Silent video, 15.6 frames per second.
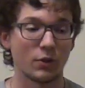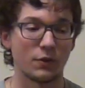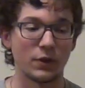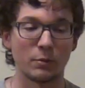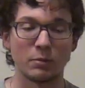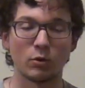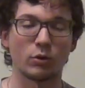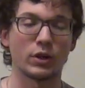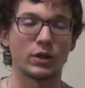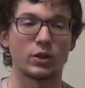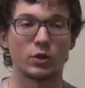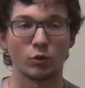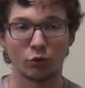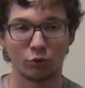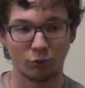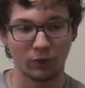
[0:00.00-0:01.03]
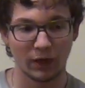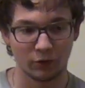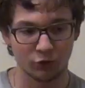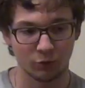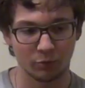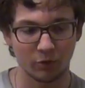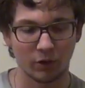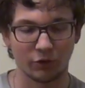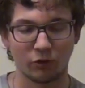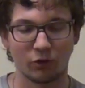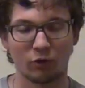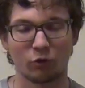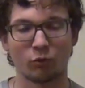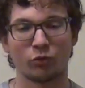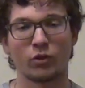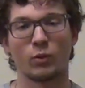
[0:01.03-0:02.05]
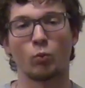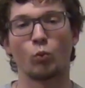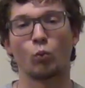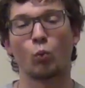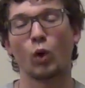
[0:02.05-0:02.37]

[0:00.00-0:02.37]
the ability to use faster processors than